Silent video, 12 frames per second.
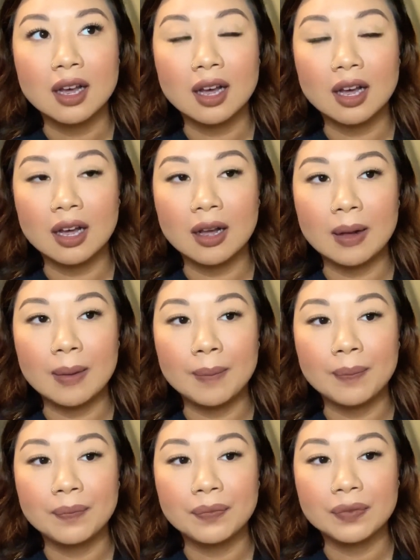
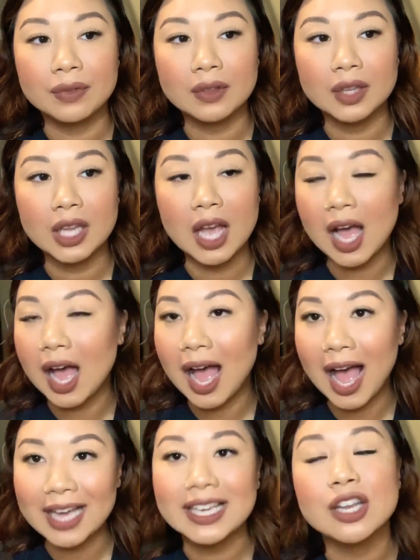
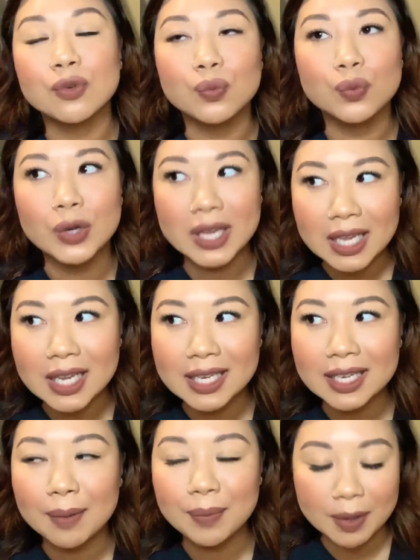I can
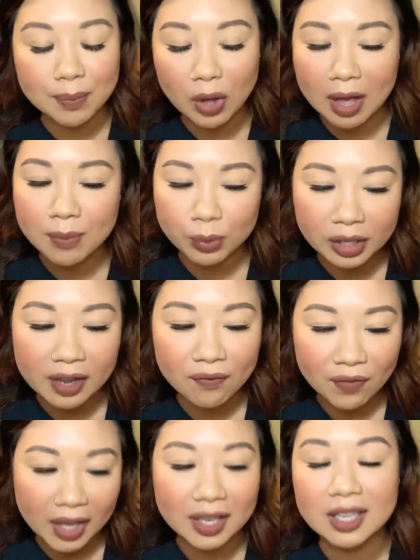read people. I'm really
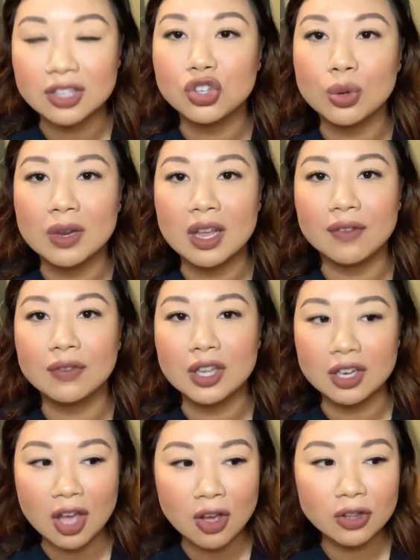fucking intuitive, you
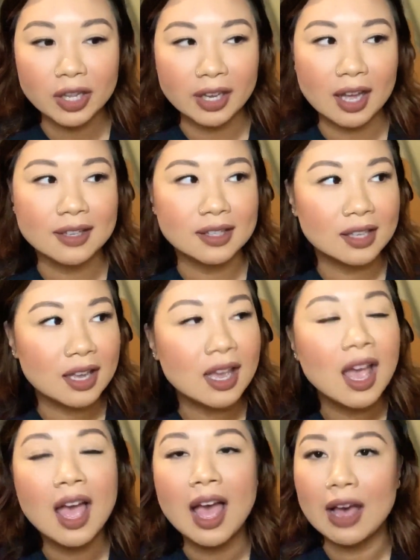know? Like, I see
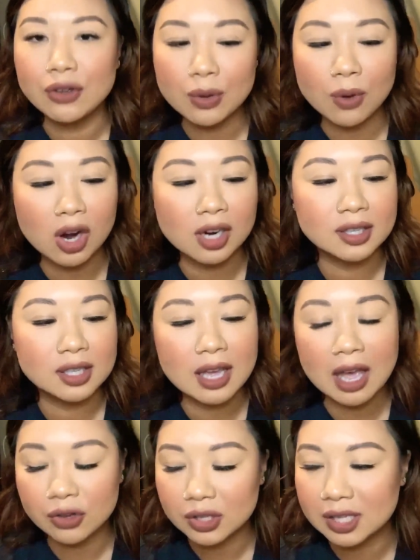how you are, see
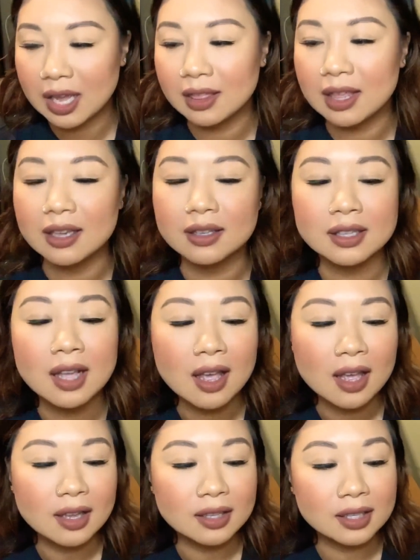how you say things,
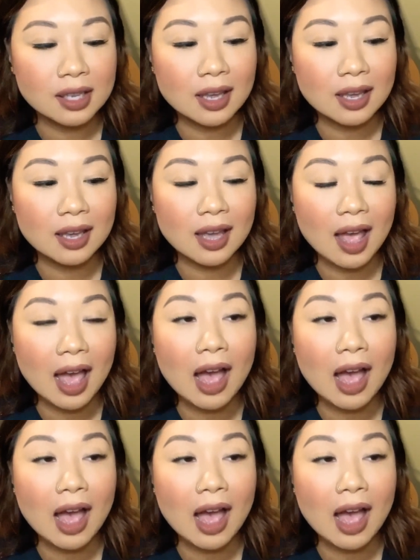see